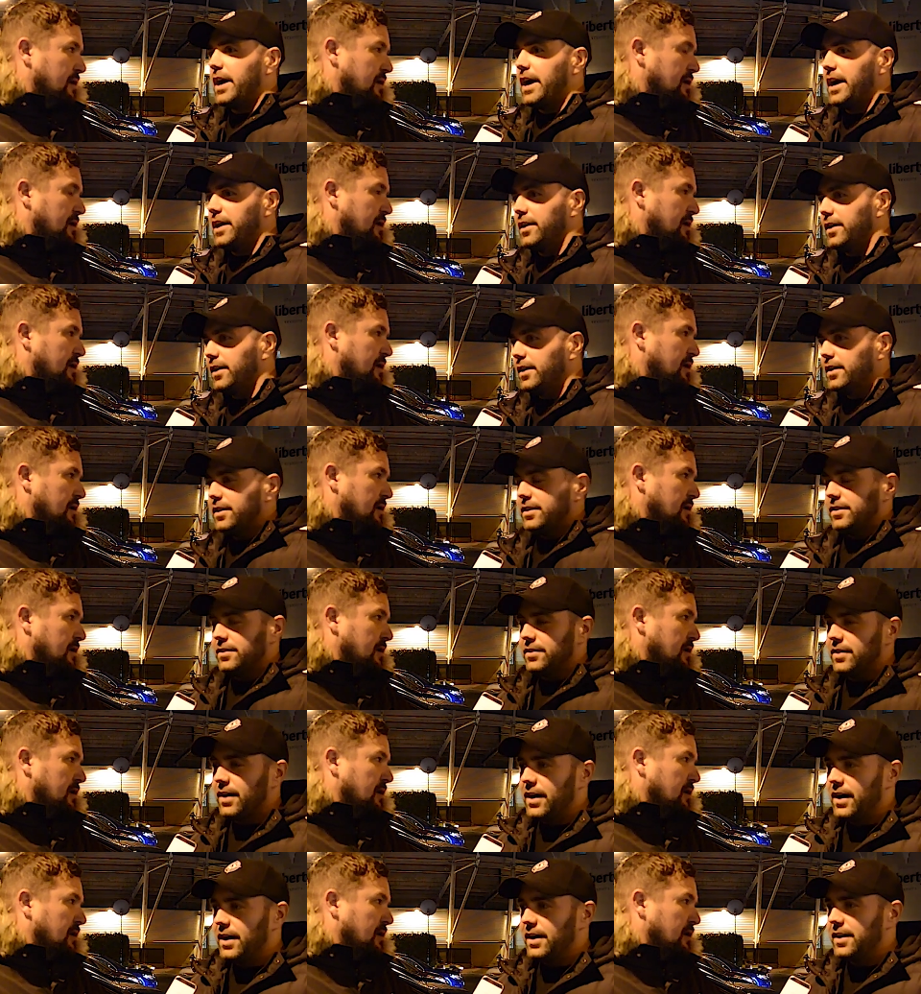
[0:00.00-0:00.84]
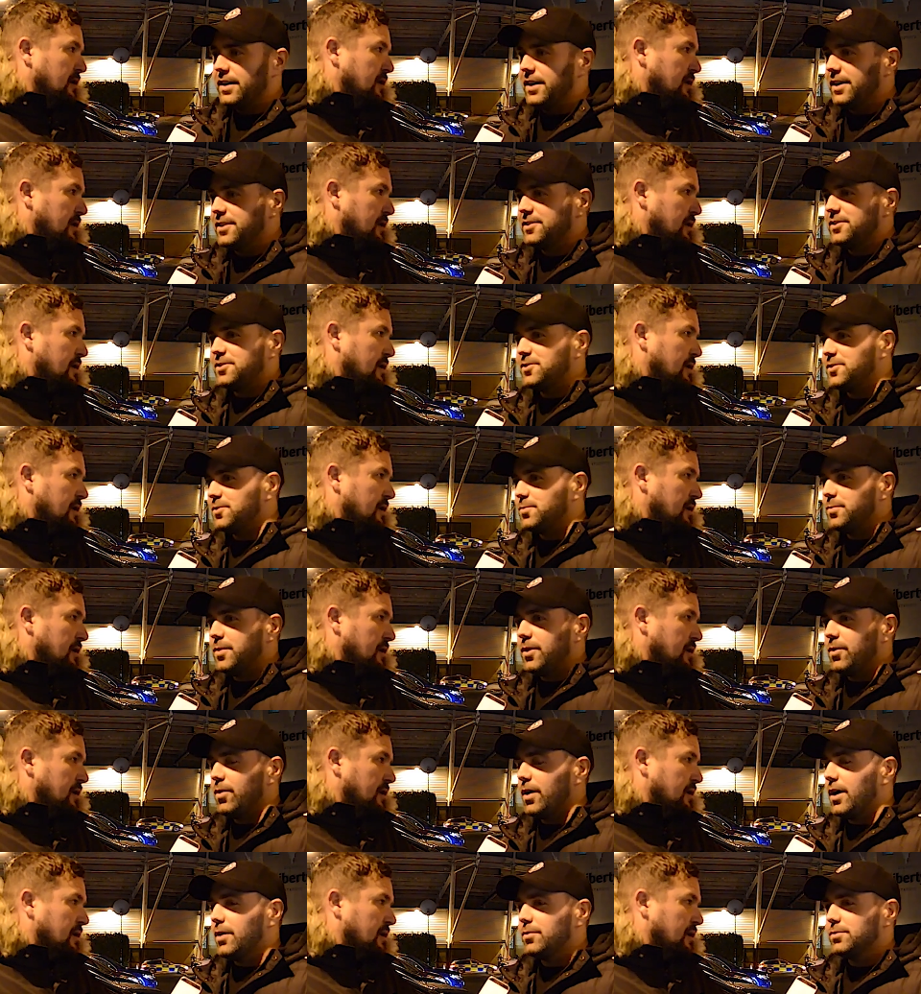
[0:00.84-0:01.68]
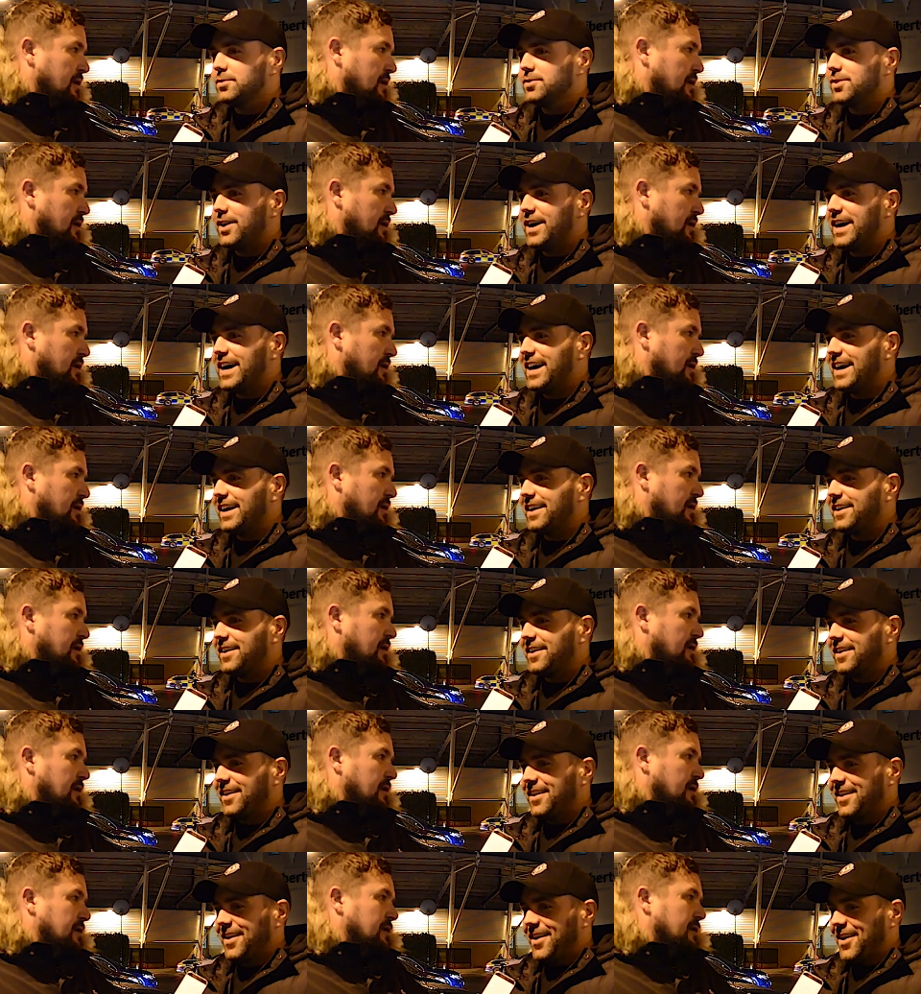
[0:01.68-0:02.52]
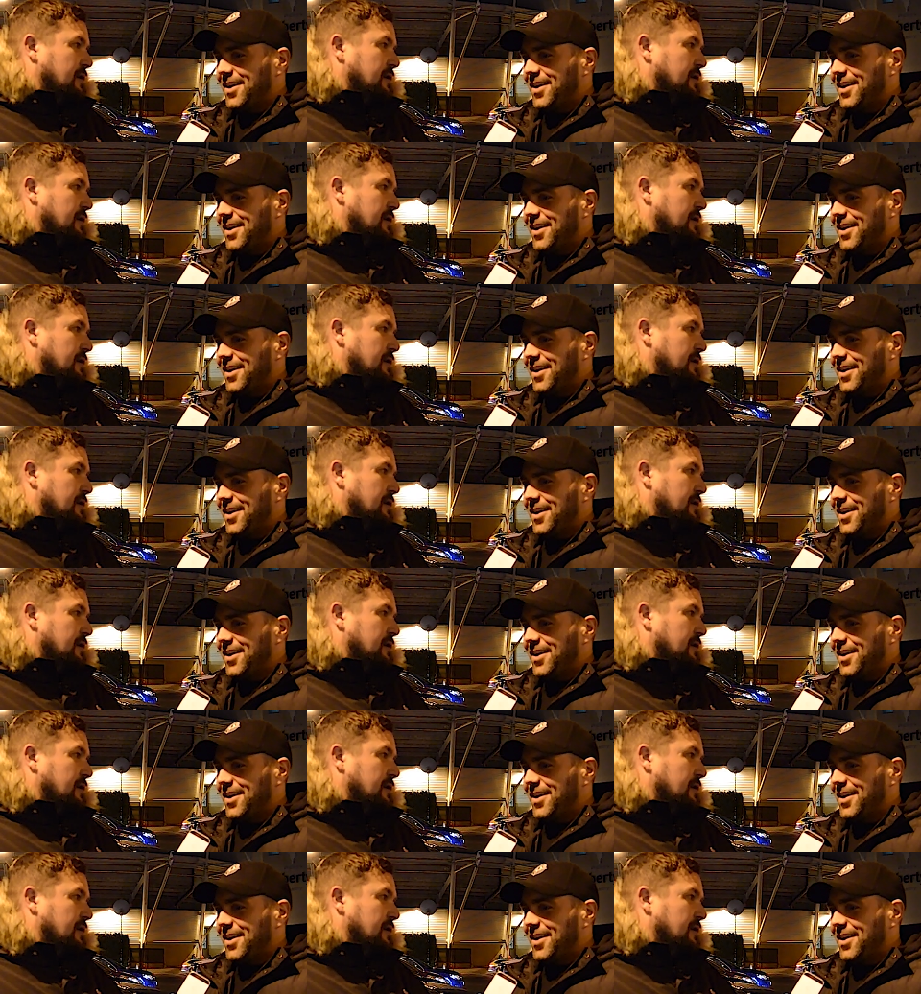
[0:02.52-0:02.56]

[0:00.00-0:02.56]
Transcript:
Speaker 1: going, no, this is Millwall. I was like,